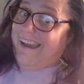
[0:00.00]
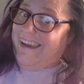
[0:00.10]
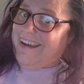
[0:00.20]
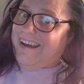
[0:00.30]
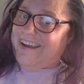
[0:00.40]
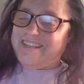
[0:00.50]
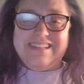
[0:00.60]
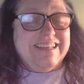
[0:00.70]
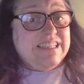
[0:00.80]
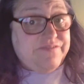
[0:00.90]
Hey
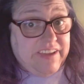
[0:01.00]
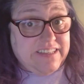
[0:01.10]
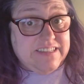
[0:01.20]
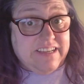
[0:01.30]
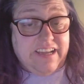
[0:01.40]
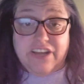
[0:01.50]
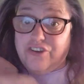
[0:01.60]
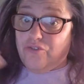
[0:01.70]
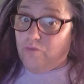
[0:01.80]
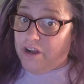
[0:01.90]
guys, it's Fancy,
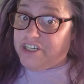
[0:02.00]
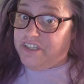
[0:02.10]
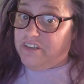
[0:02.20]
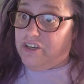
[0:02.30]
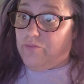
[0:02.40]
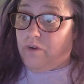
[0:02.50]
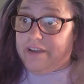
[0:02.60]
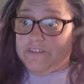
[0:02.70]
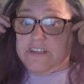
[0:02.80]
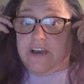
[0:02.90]
and you're watching the Good
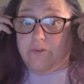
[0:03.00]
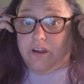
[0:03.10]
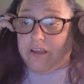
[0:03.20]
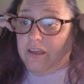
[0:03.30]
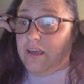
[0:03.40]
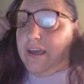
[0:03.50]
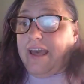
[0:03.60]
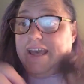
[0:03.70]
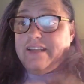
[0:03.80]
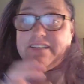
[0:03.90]
Wives Network.
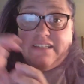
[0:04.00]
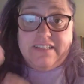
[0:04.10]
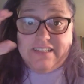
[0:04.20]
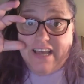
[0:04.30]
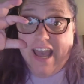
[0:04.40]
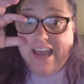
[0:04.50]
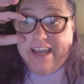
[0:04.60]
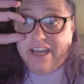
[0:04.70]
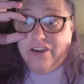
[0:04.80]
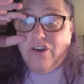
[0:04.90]
And
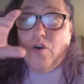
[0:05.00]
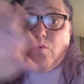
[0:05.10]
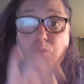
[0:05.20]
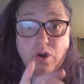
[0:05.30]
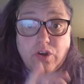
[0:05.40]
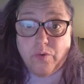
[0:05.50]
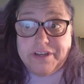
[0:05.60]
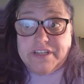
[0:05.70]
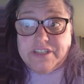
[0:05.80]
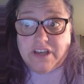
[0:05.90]
today we're
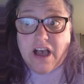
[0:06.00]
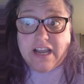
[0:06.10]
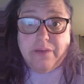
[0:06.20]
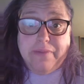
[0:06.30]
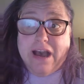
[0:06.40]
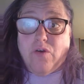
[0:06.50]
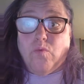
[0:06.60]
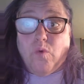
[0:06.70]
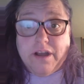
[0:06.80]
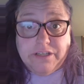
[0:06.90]
going to talk
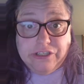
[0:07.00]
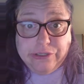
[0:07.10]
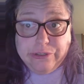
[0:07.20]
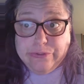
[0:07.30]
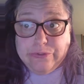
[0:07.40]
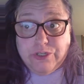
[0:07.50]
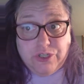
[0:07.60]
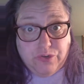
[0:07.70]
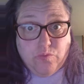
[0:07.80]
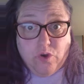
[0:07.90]
about
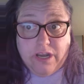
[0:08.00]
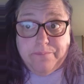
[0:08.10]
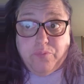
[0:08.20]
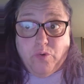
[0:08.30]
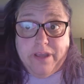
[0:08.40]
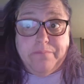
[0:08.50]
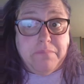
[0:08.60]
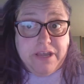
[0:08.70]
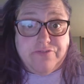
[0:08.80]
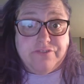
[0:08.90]
1Q21 point
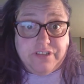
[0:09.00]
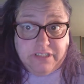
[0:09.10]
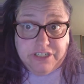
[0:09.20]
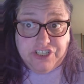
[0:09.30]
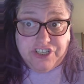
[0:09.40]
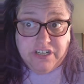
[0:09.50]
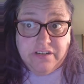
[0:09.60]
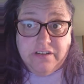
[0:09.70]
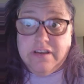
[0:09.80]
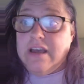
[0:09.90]

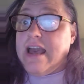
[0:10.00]
microdeletion,